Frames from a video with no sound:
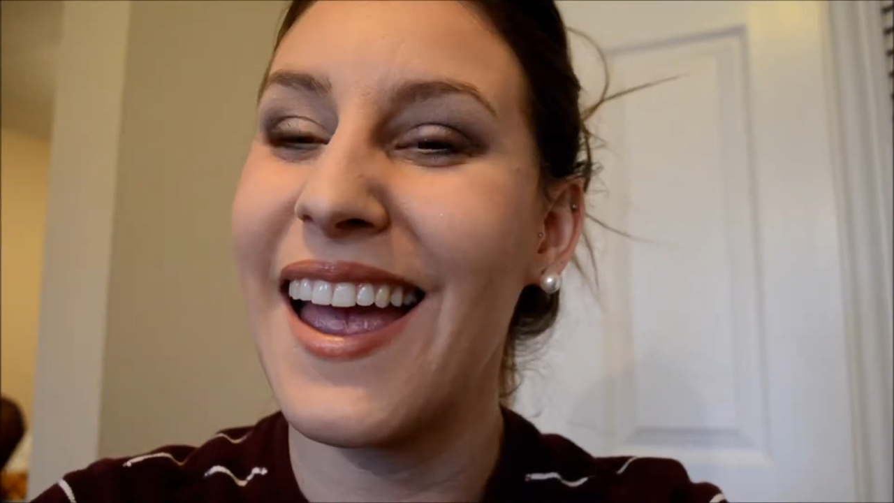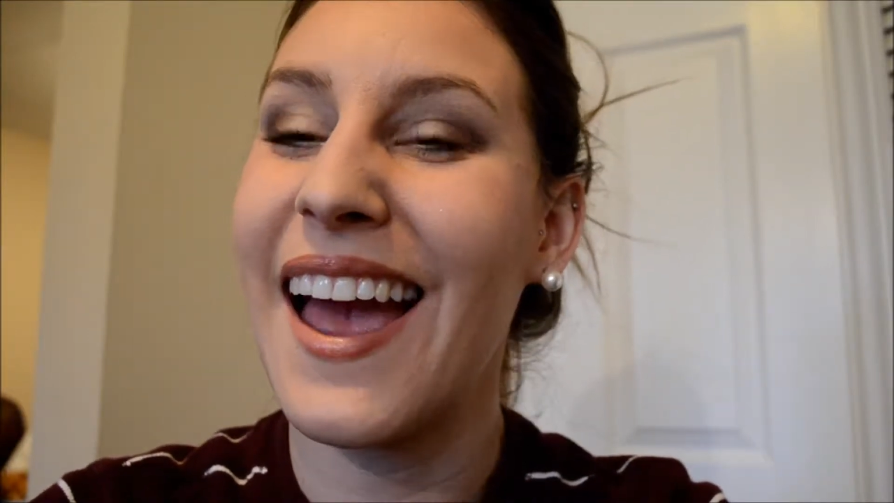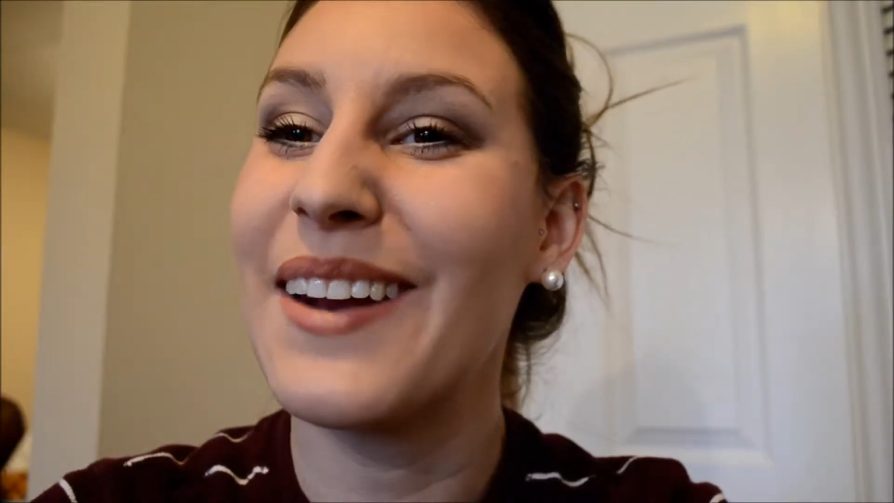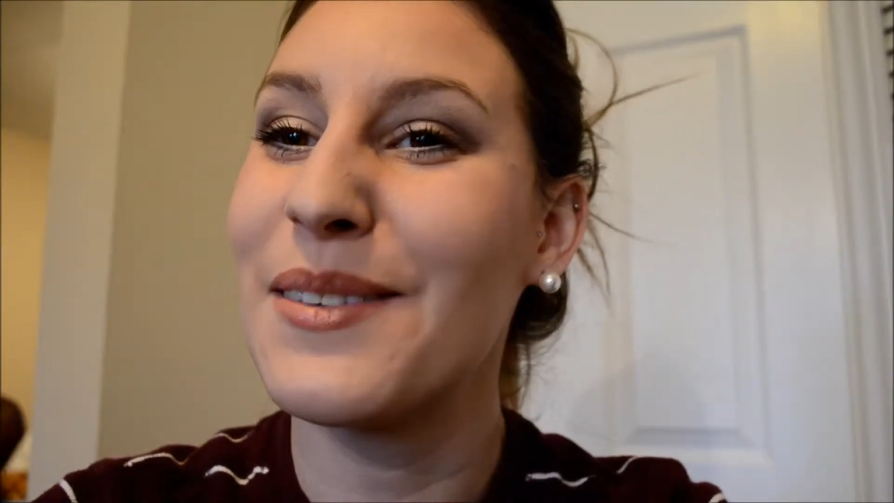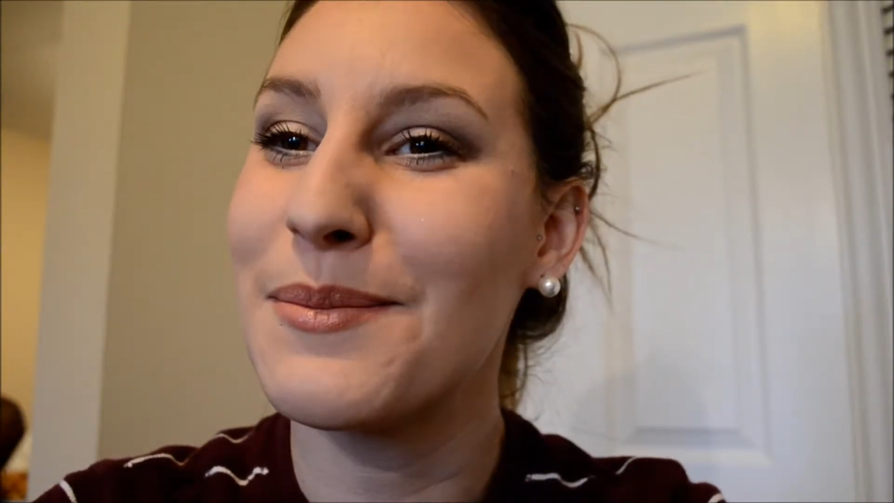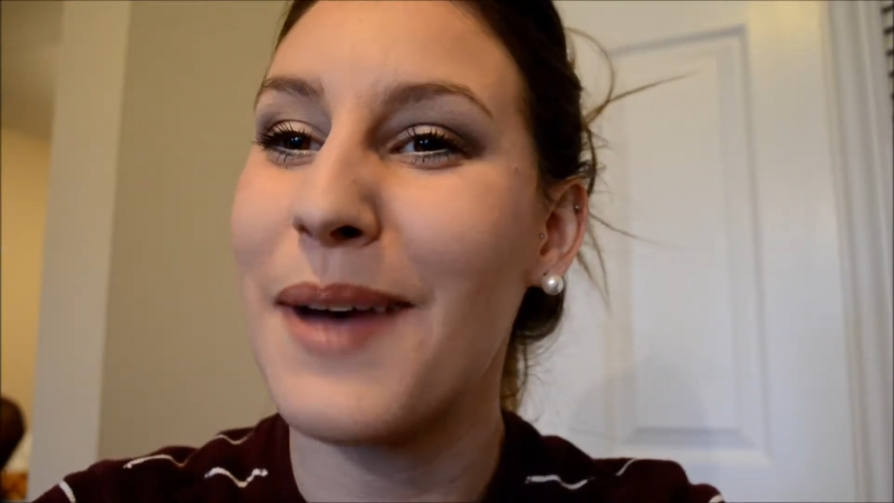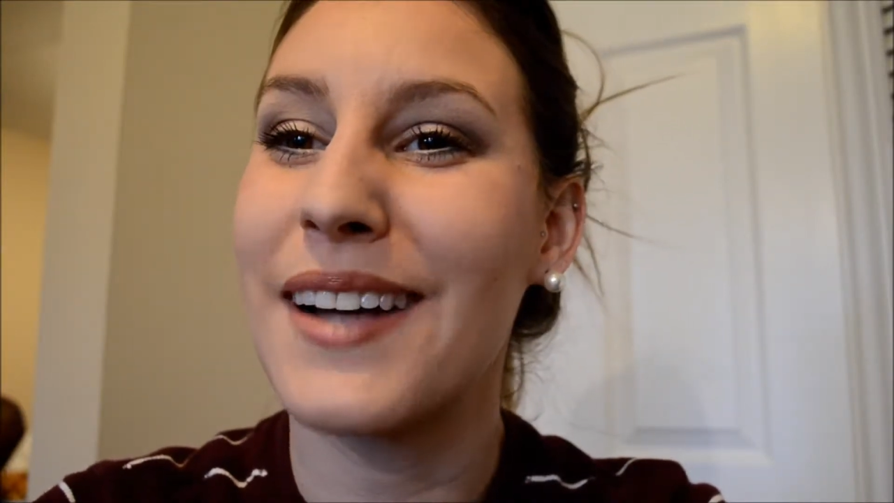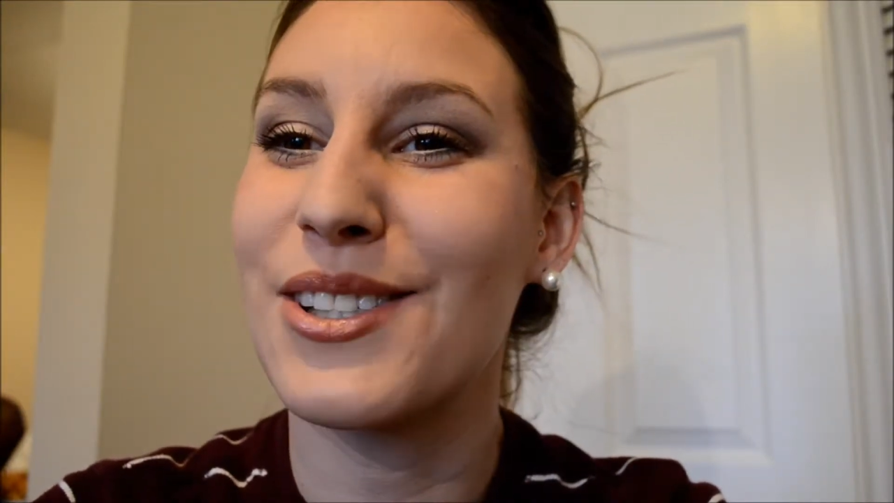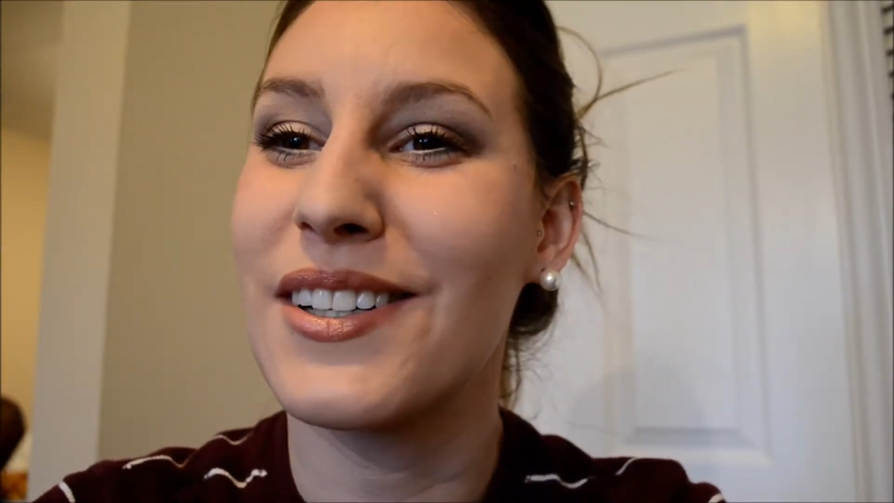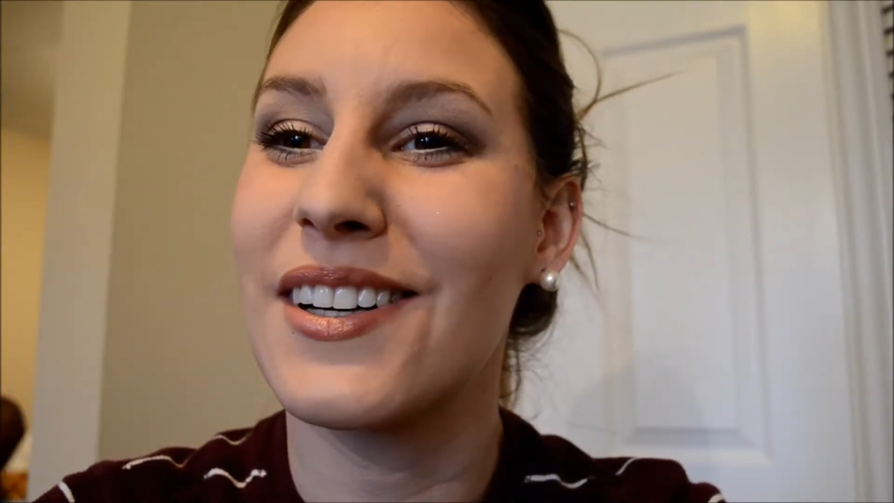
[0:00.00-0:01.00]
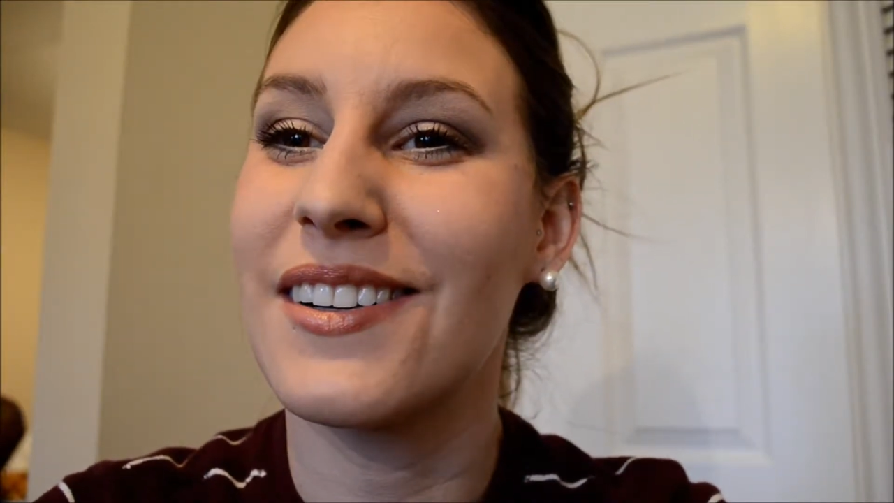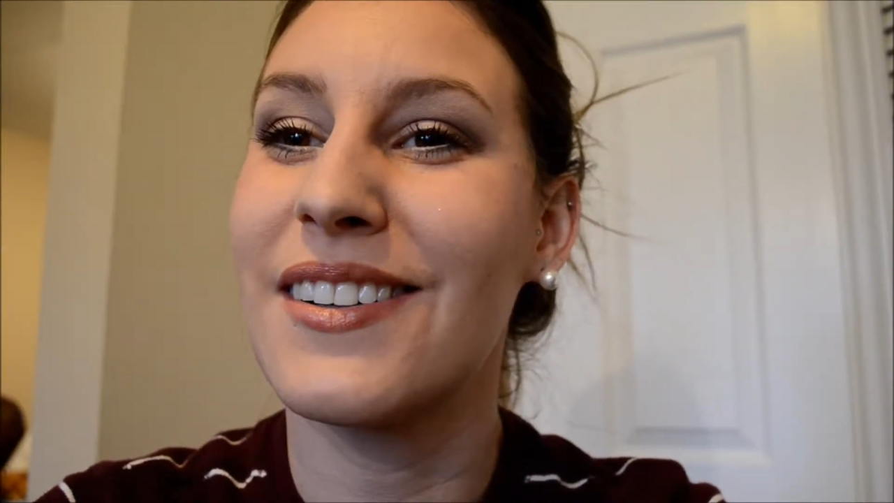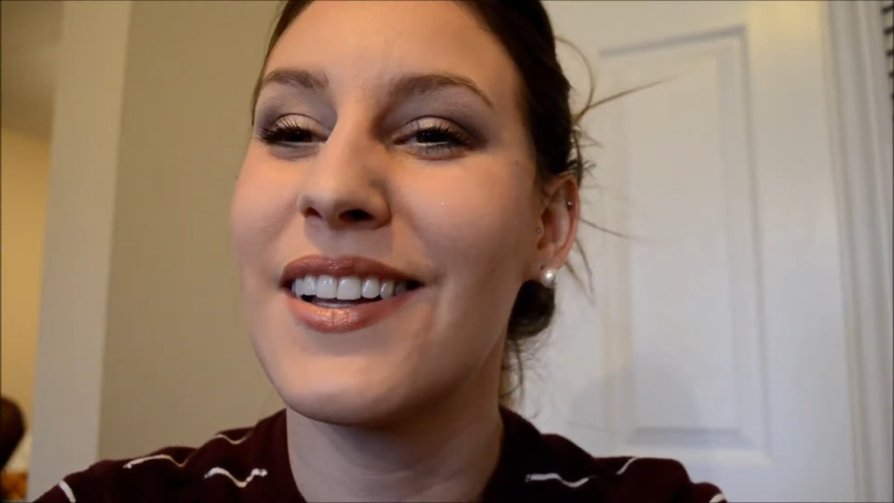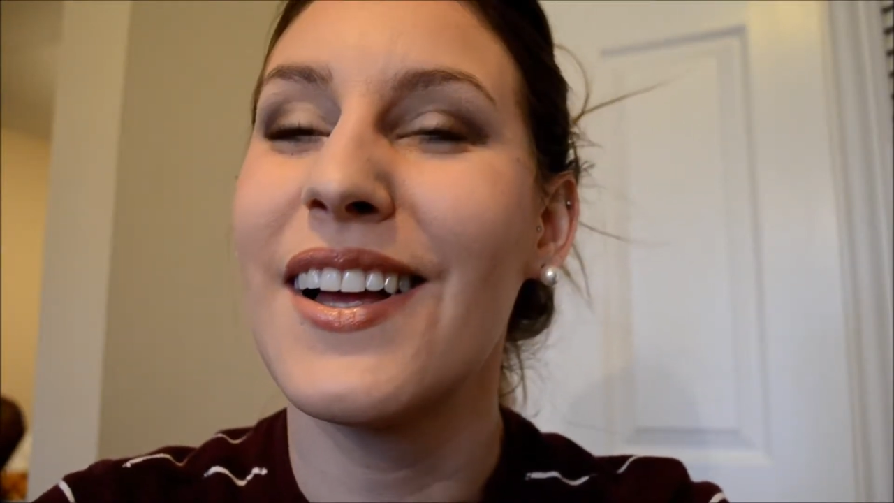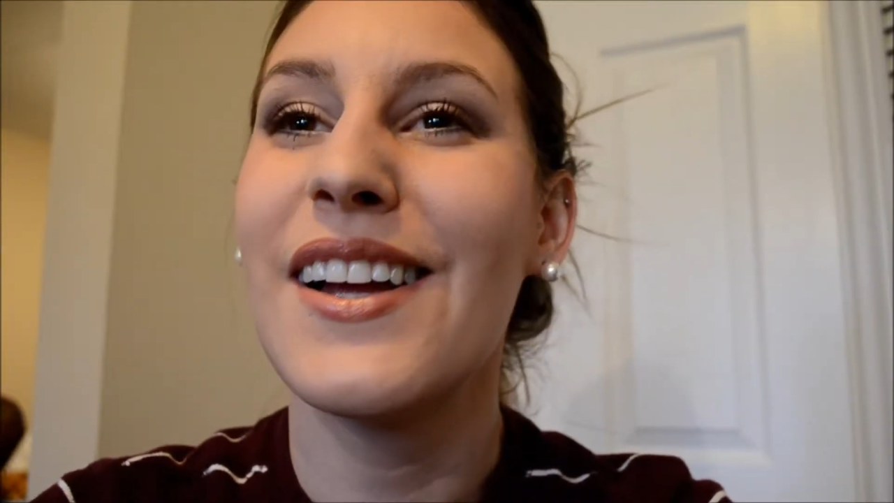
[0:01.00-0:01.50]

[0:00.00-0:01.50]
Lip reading: and it was magical.